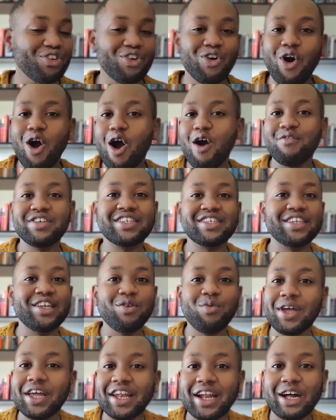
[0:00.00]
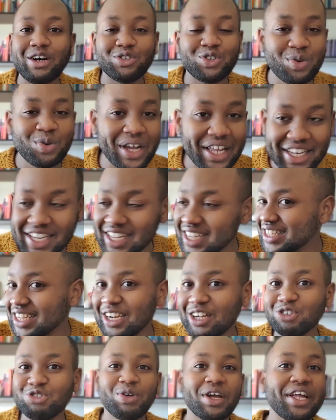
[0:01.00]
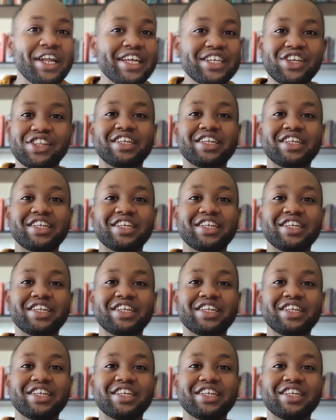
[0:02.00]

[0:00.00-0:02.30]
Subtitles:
Obviously we're in our 20s, and our 20s